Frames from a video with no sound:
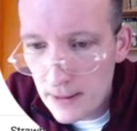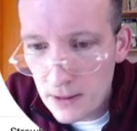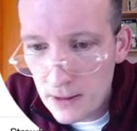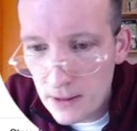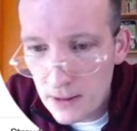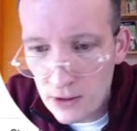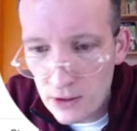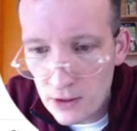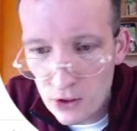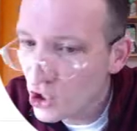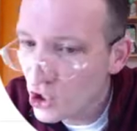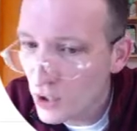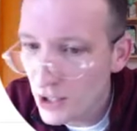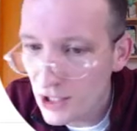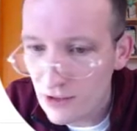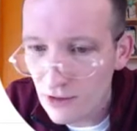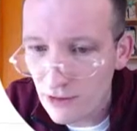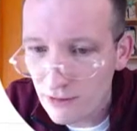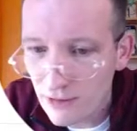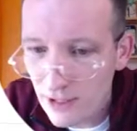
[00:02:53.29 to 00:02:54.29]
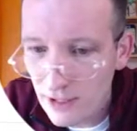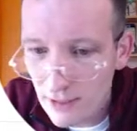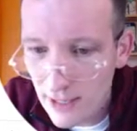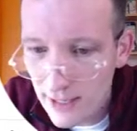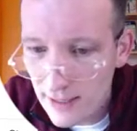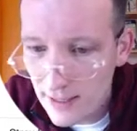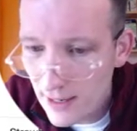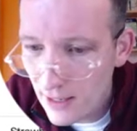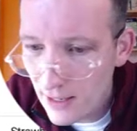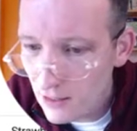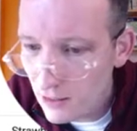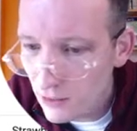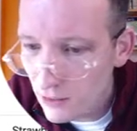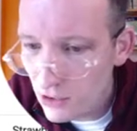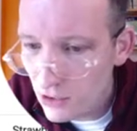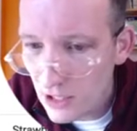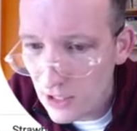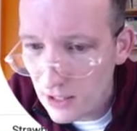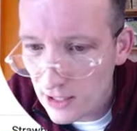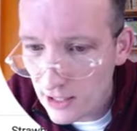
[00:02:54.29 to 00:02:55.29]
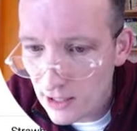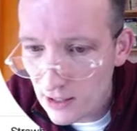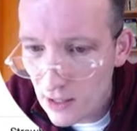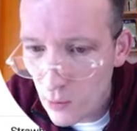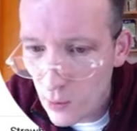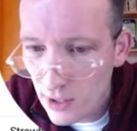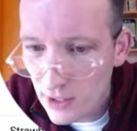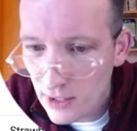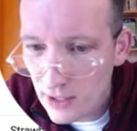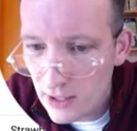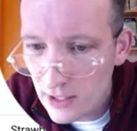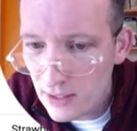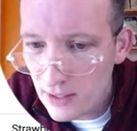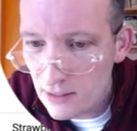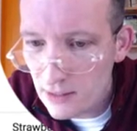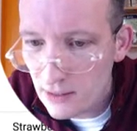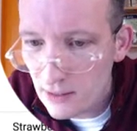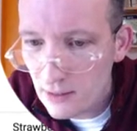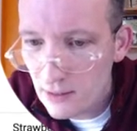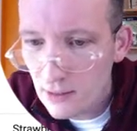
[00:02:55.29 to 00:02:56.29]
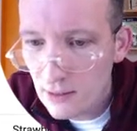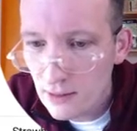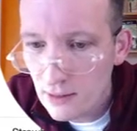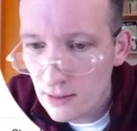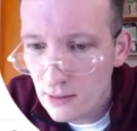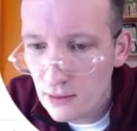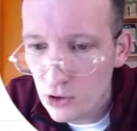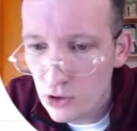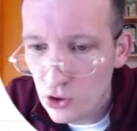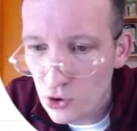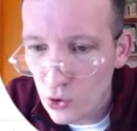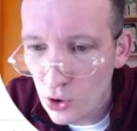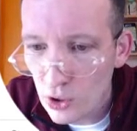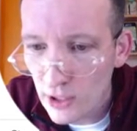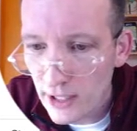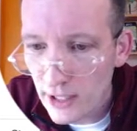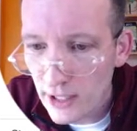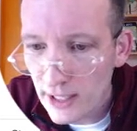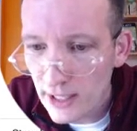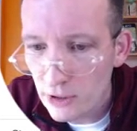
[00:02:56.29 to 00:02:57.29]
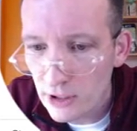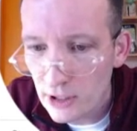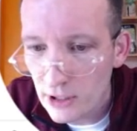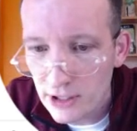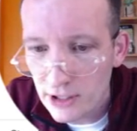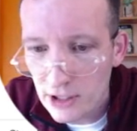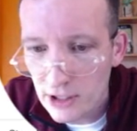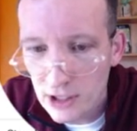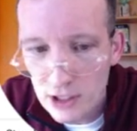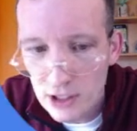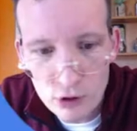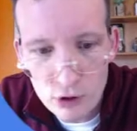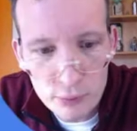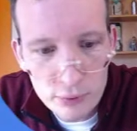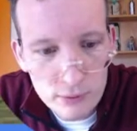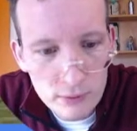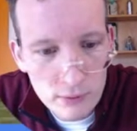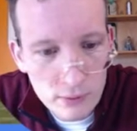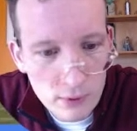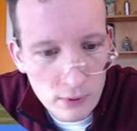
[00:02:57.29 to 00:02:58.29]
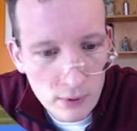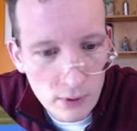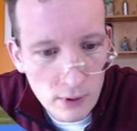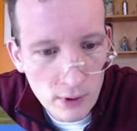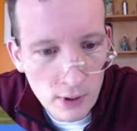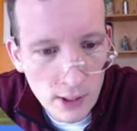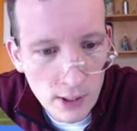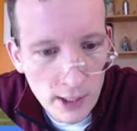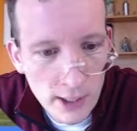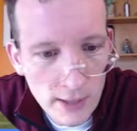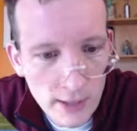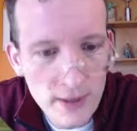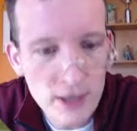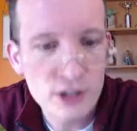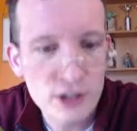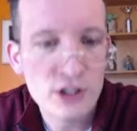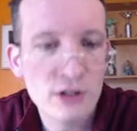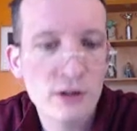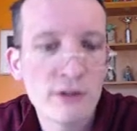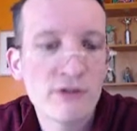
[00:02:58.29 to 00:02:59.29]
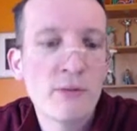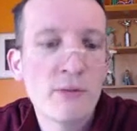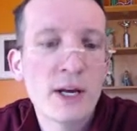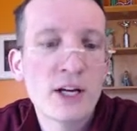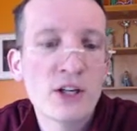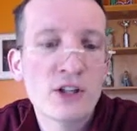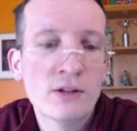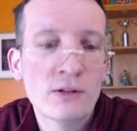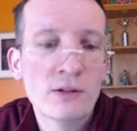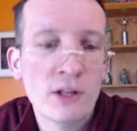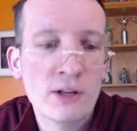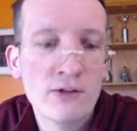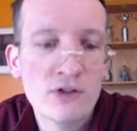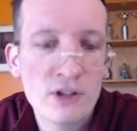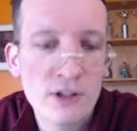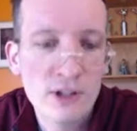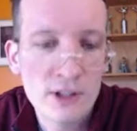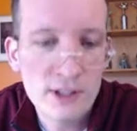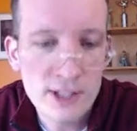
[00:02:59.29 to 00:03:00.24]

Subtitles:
You can do this for free right now. Just click on one of these, Shoreland Realty Group, and there's their information. It gives you the